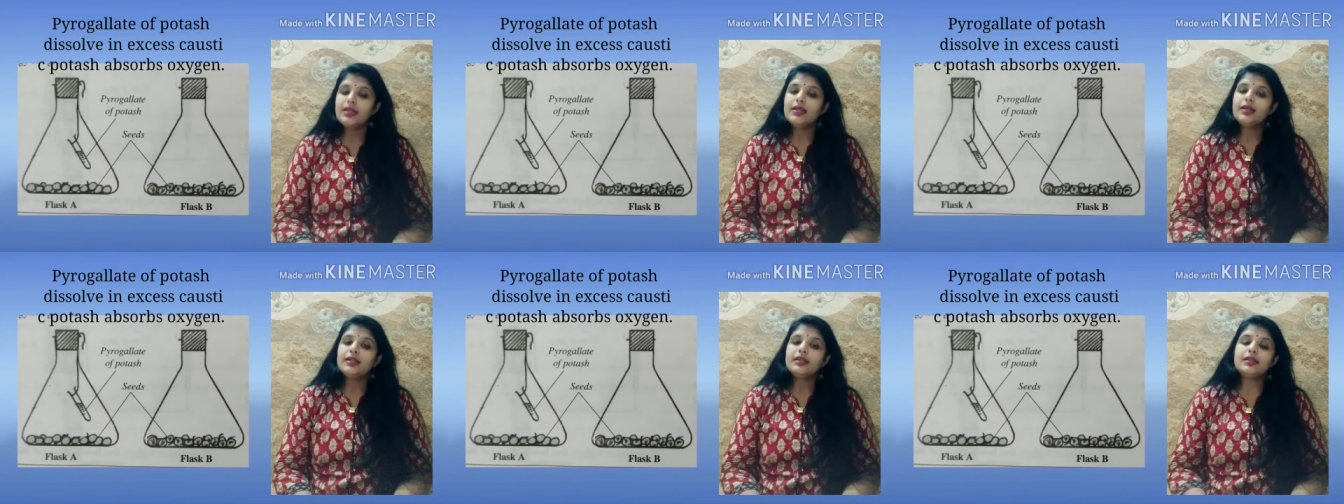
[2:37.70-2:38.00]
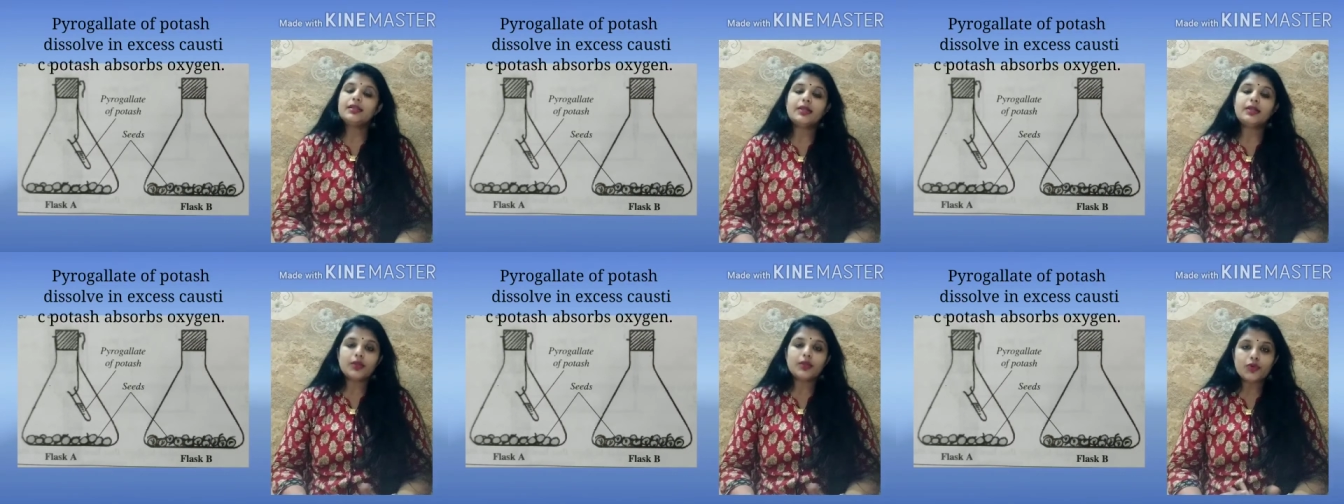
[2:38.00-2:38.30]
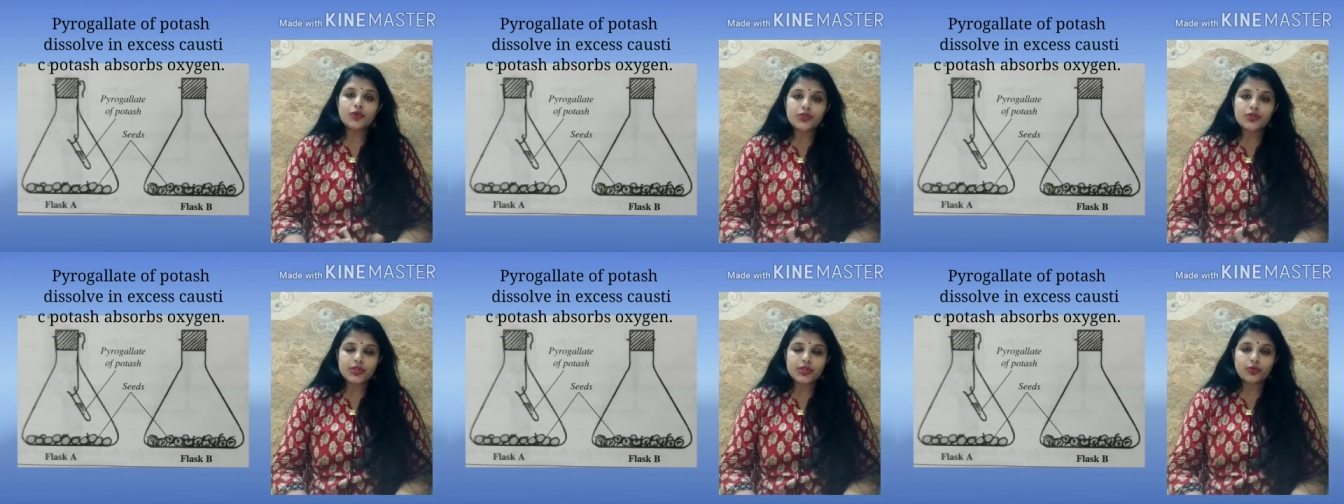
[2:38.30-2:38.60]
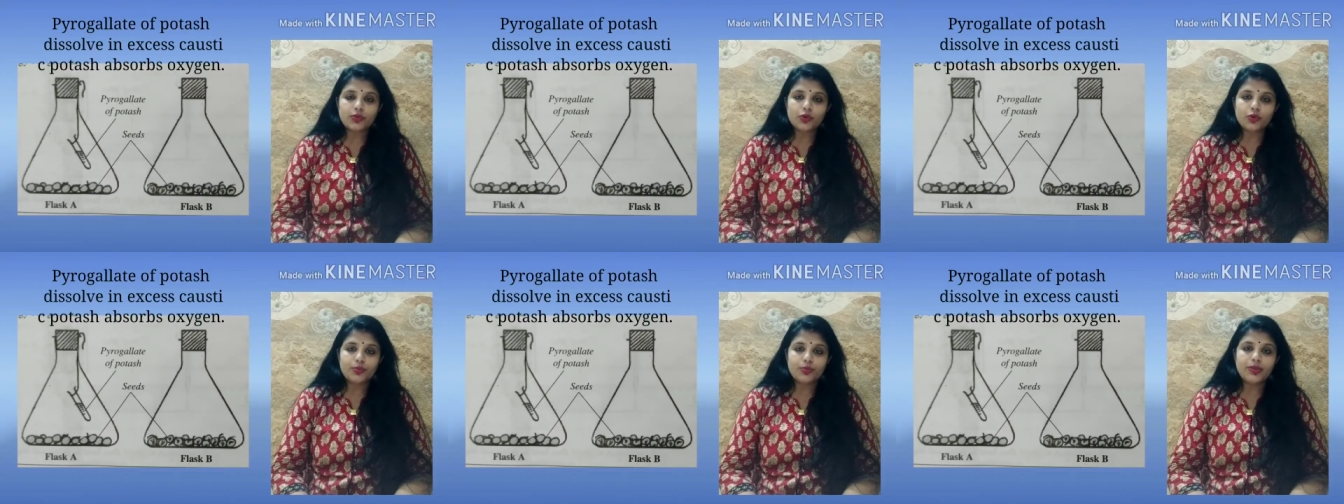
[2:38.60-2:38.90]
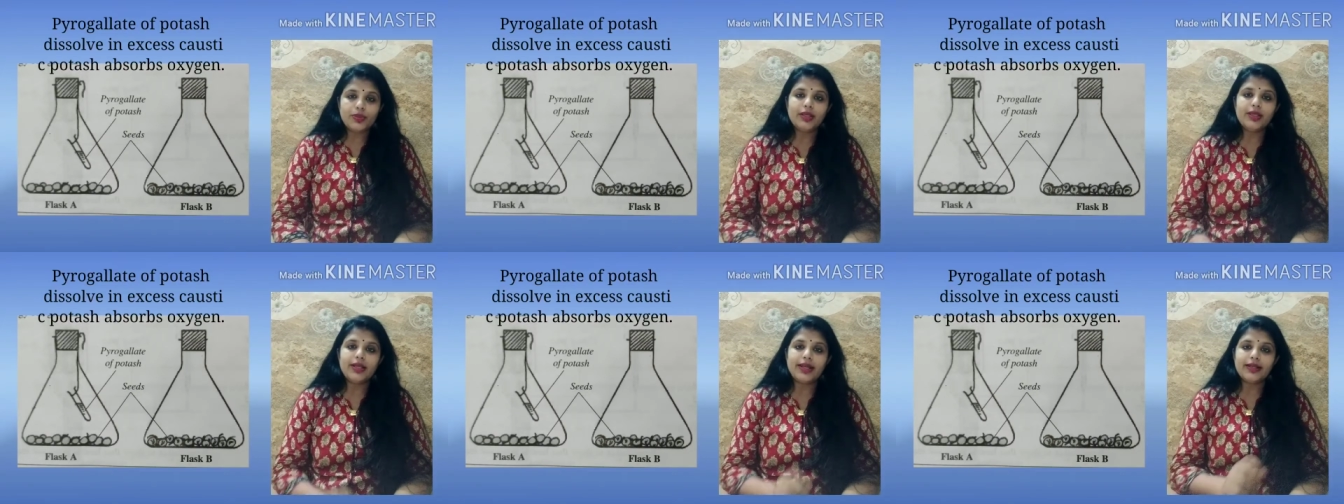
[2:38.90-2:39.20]
The third question could
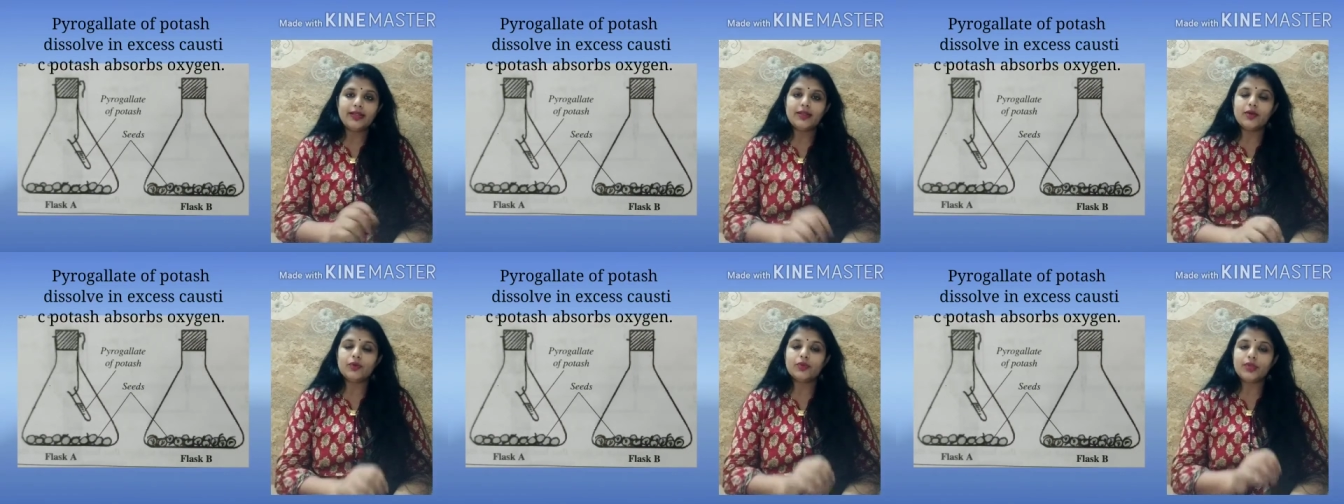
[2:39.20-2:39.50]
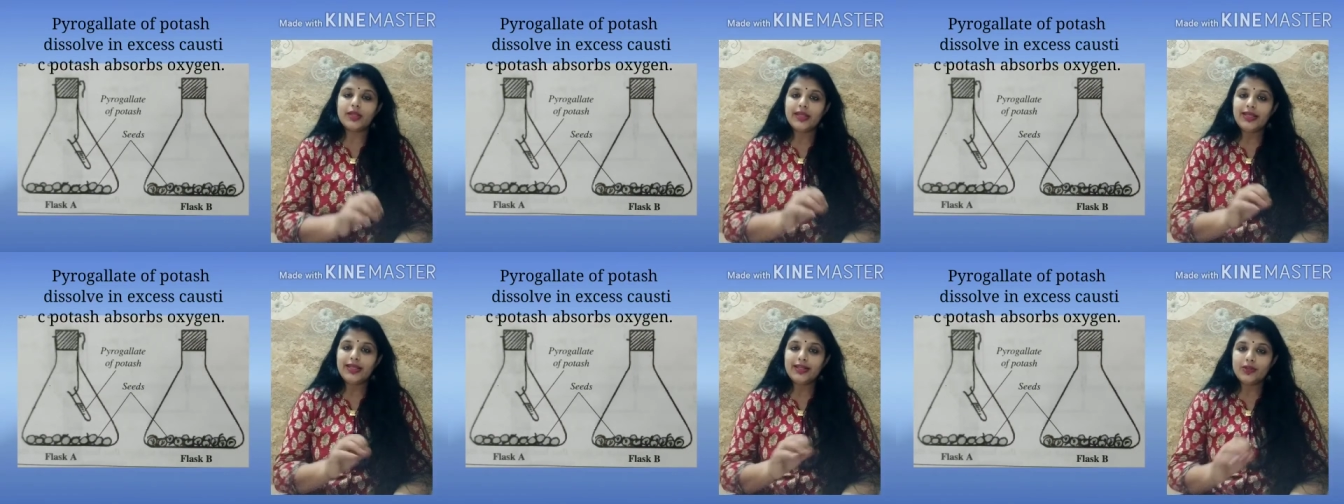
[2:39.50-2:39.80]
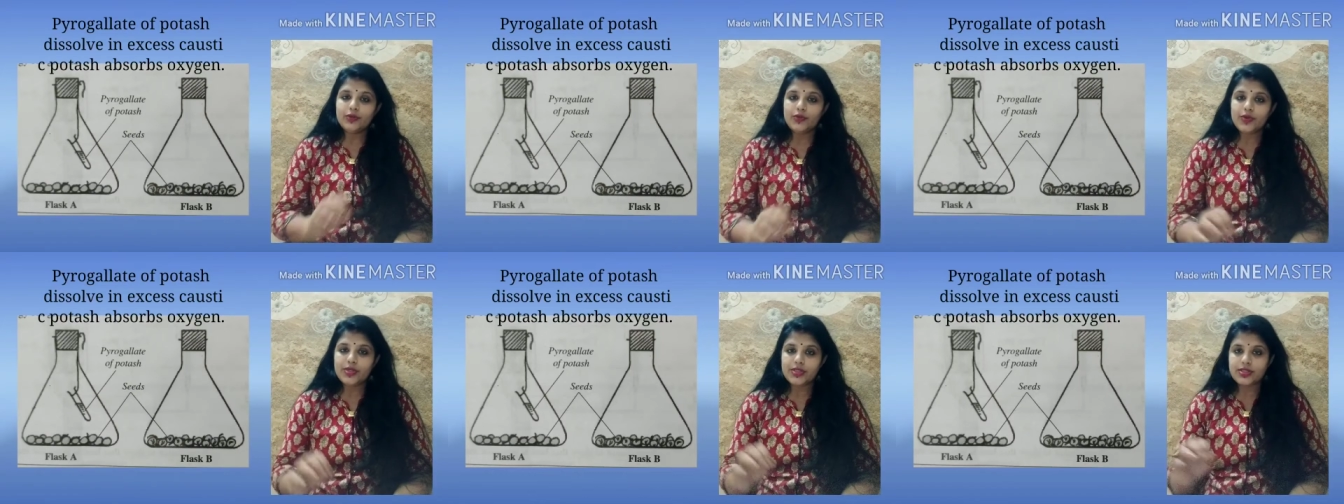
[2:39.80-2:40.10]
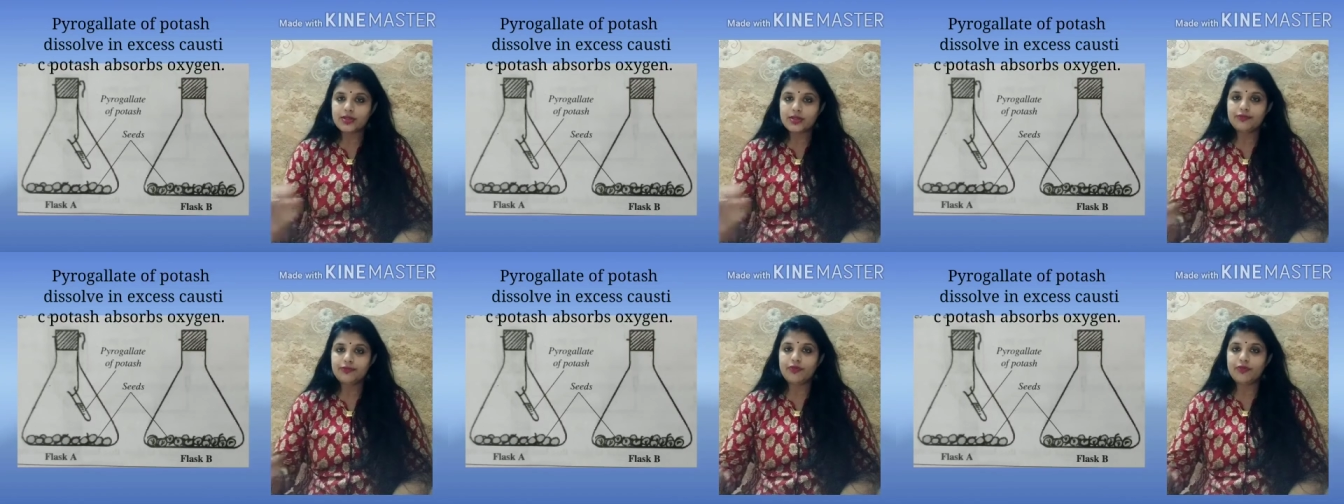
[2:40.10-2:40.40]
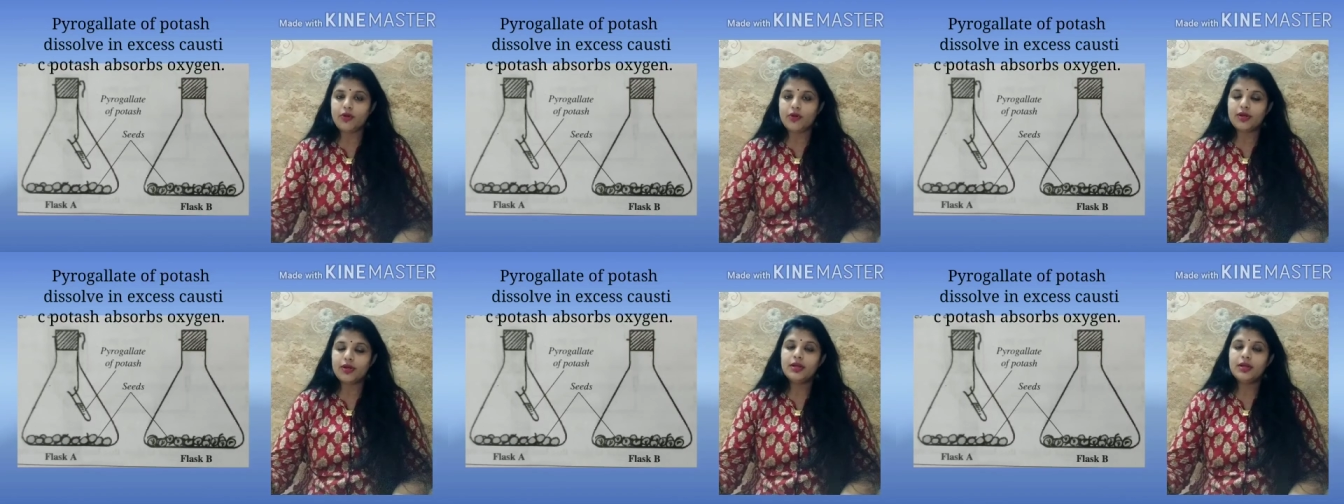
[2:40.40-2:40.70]
be write down the equation
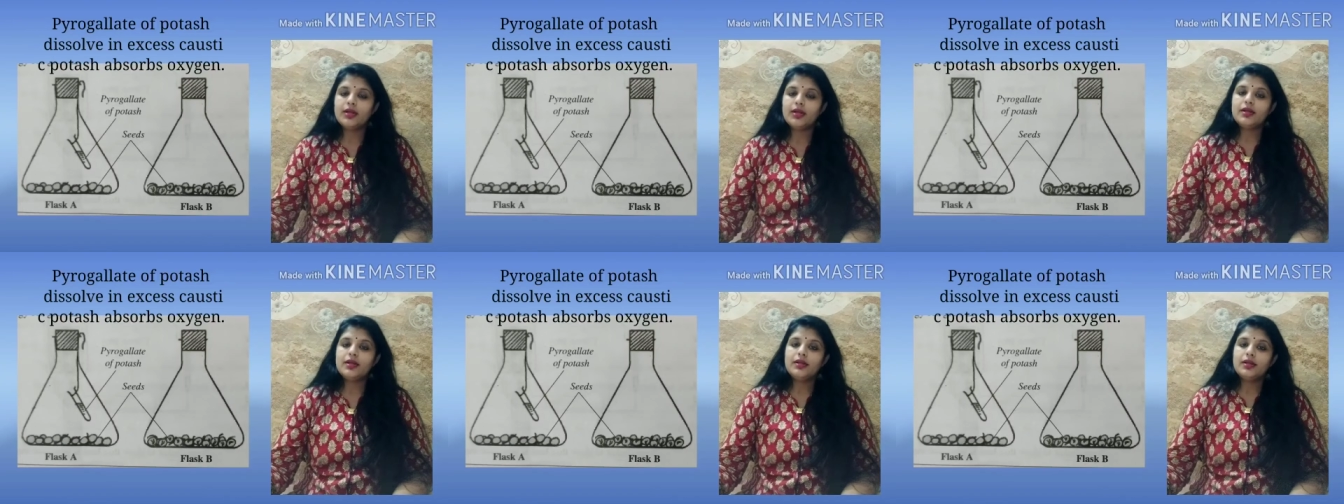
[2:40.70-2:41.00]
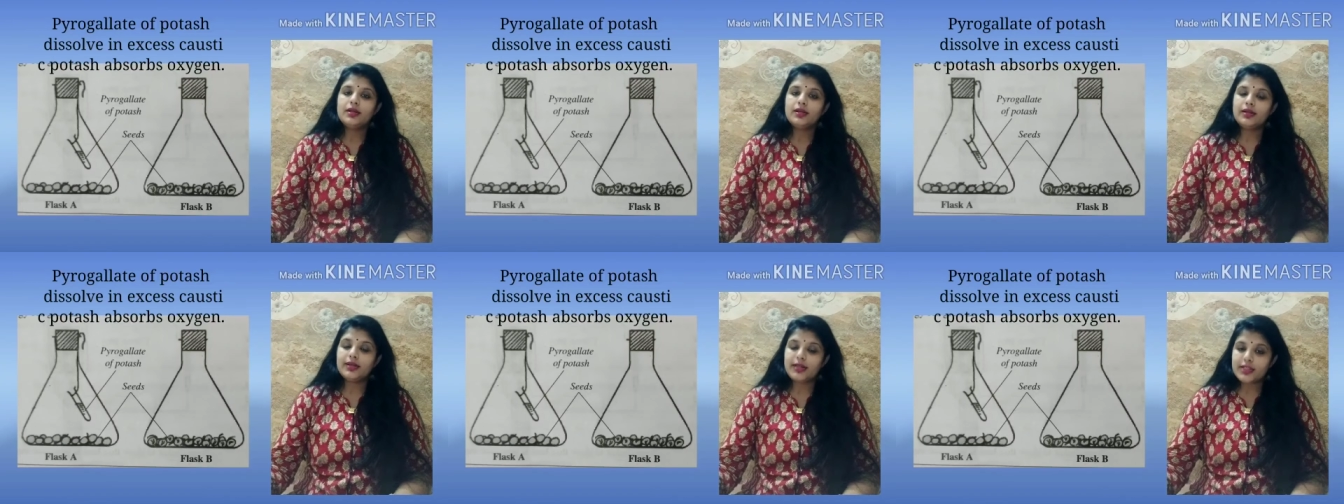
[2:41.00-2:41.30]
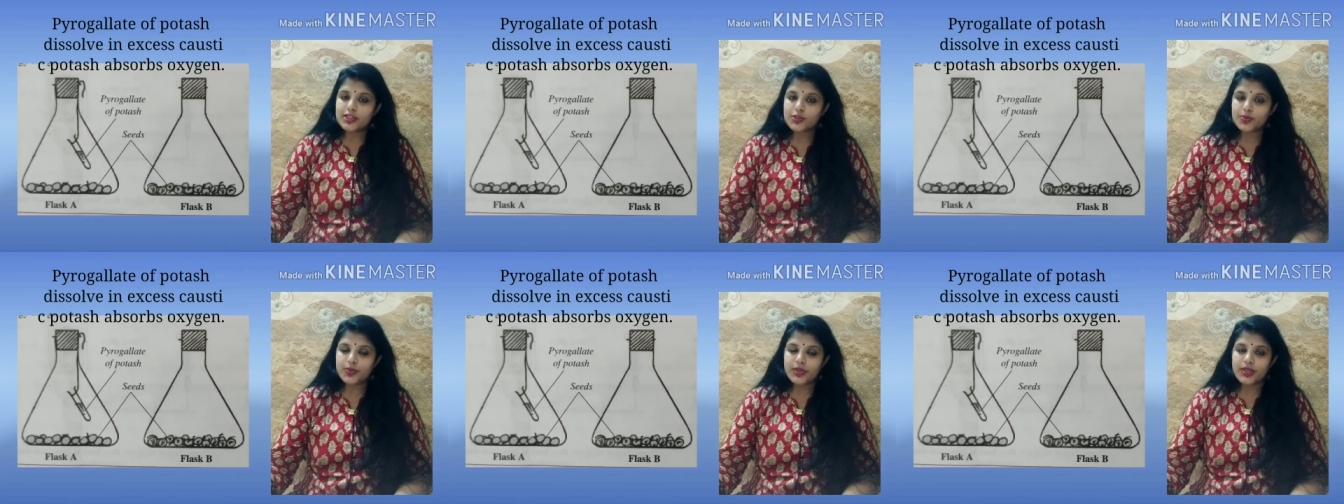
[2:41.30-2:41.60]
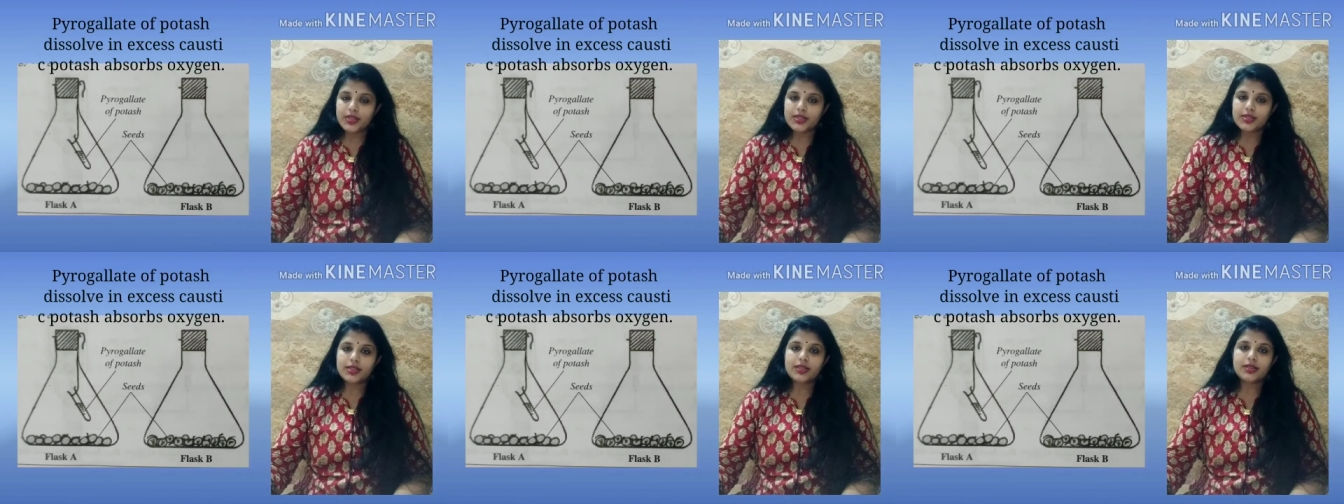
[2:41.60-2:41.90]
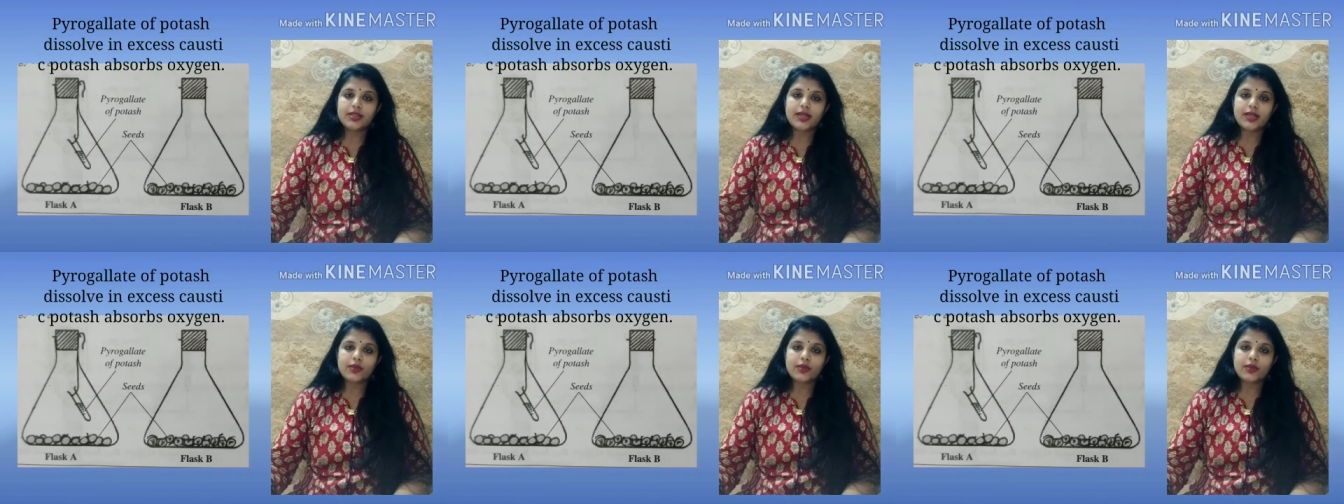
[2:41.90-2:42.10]
for respiration.